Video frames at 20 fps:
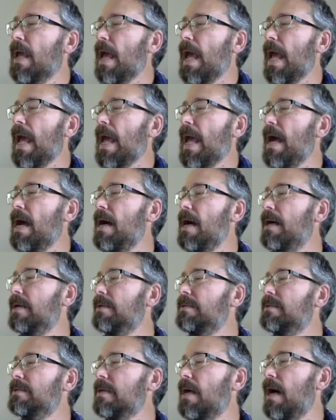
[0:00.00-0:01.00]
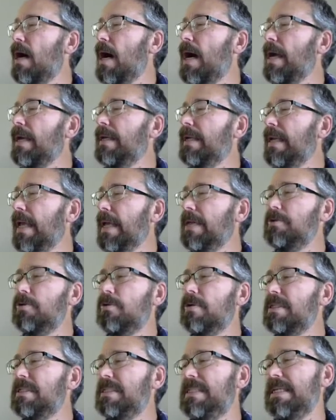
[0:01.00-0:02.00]
And I can
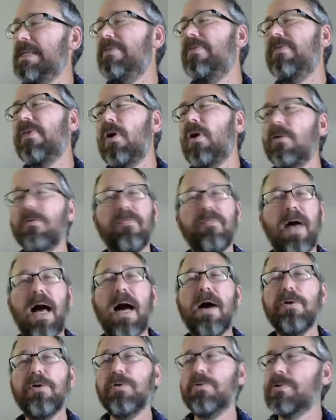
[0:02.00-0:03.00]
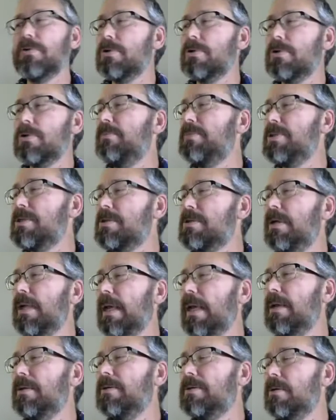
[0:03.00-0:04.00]
enter a default value. So I'm just going
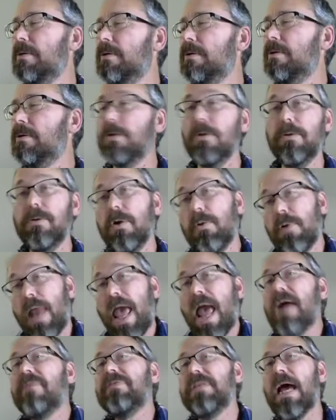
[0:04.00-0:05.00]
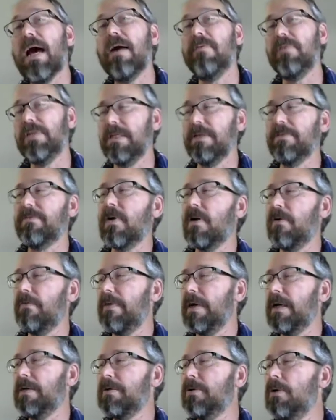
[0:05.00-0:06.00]
to enter, you don't have to have a default
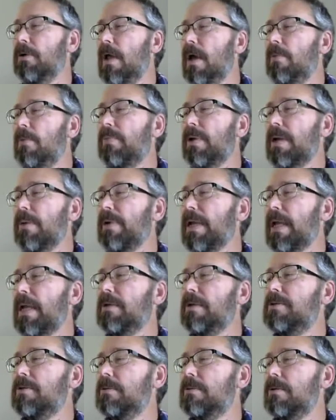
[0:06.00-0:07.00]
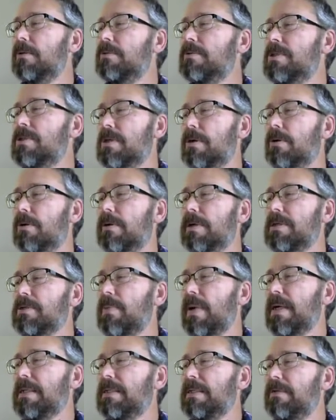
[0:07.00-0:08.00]
value, but I'm going to enter 0 as
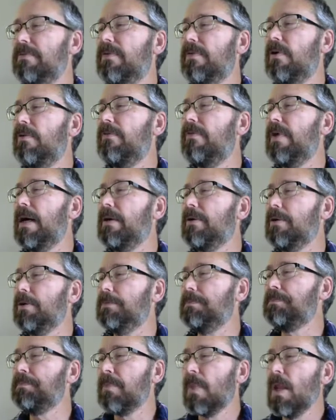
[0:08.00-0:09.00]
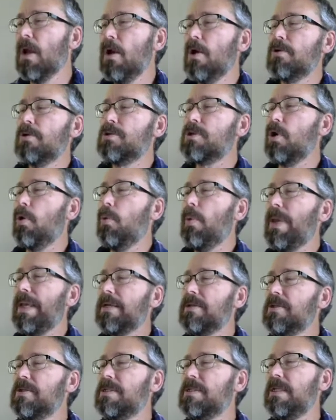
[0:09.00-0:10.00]
my default value. So we
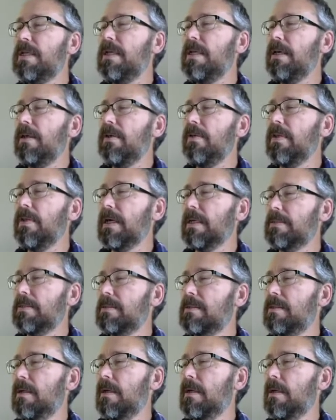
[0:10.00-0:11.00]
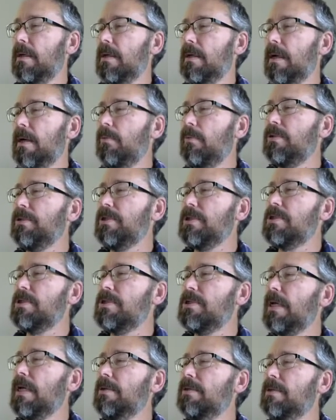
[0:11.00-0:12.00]
can see that, and we'll just
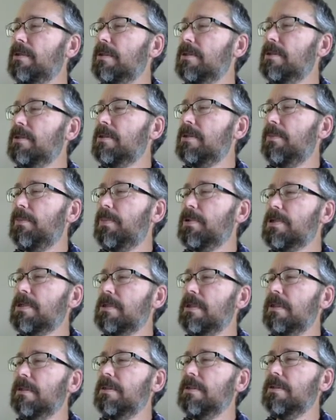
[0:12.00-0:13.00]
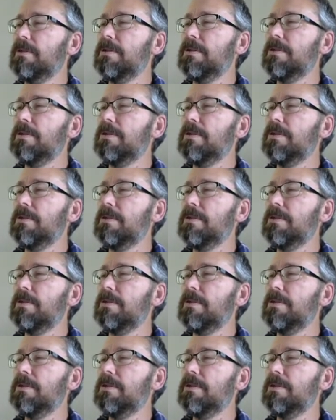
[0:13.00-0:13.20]
change this to percentage